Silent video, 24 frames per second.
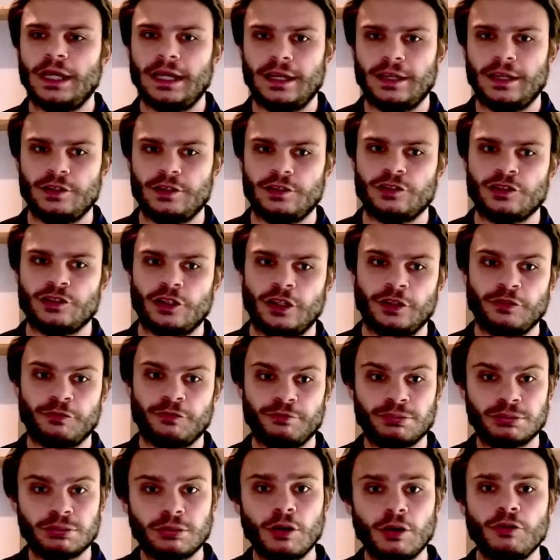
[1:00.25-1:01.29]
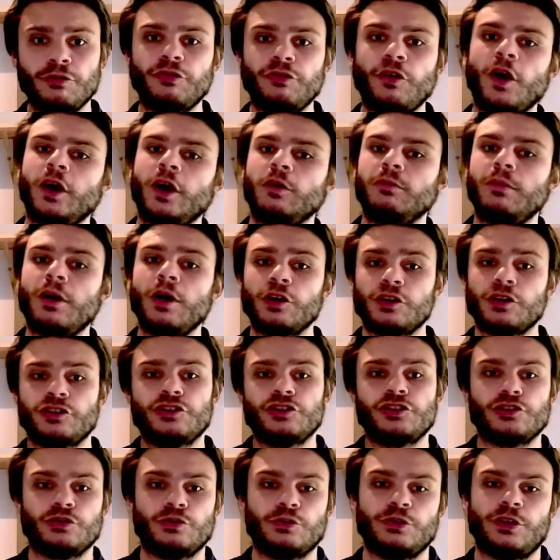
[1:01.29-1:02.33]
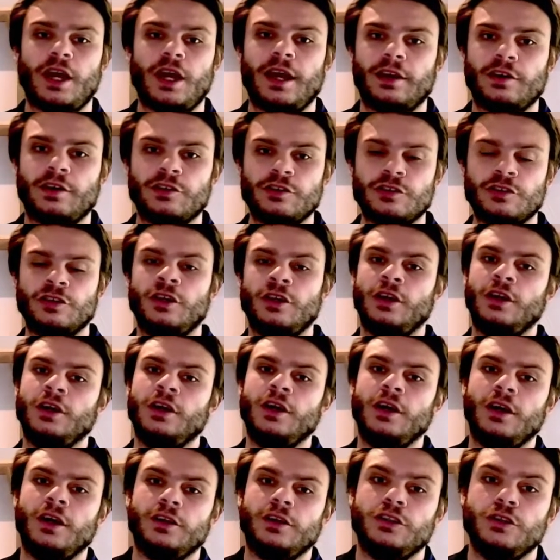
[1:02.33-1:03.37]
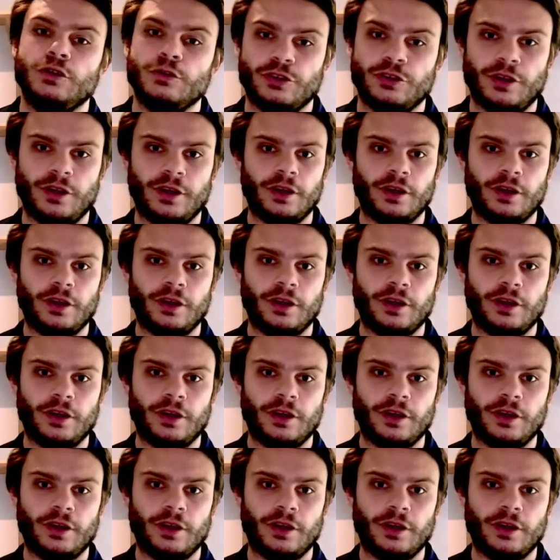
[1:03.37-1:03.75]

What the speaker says: is kind of profile Master Duel decks using